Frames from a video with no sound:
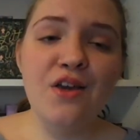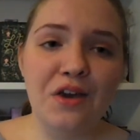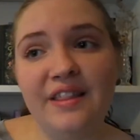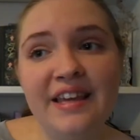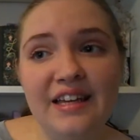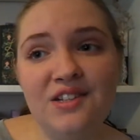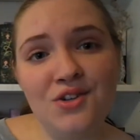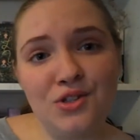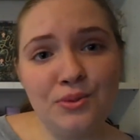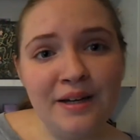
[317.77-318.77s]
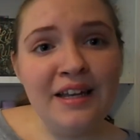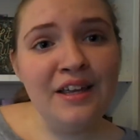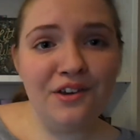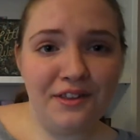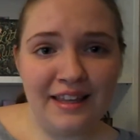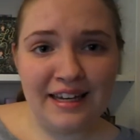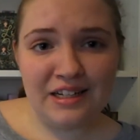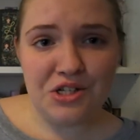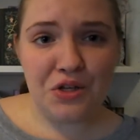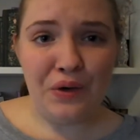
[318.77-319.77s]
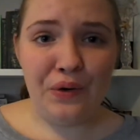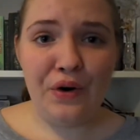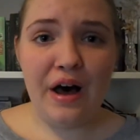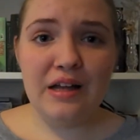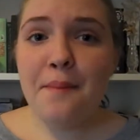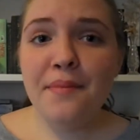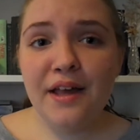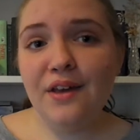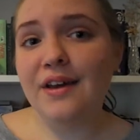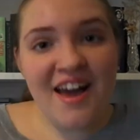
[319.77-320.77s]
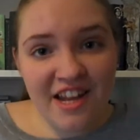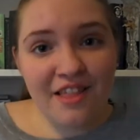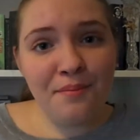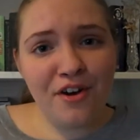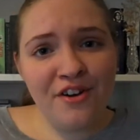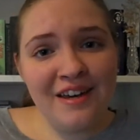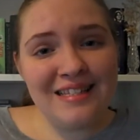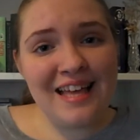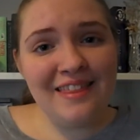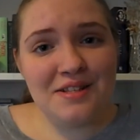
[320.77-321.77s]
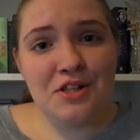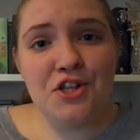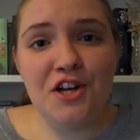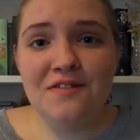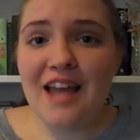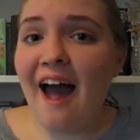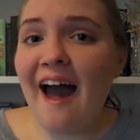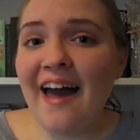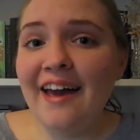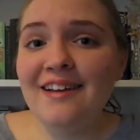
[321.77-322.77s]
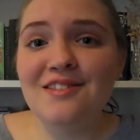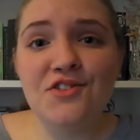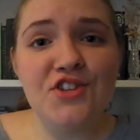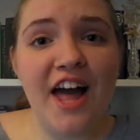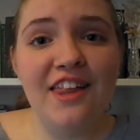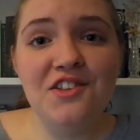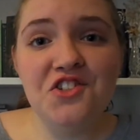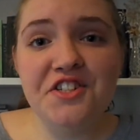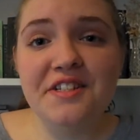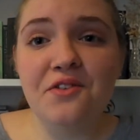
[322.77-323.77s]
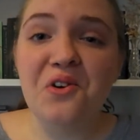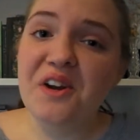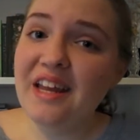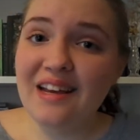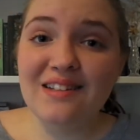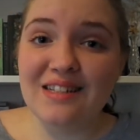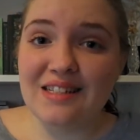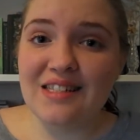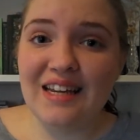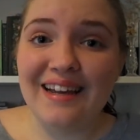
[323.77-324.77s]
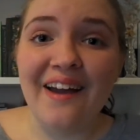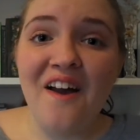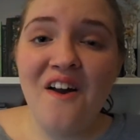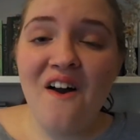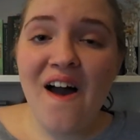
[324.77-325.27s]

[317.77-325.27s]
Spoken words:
You can link it to your Twitter, you can link it to your Tumblr. Another pro is that there's a lot of tags and challenges already existing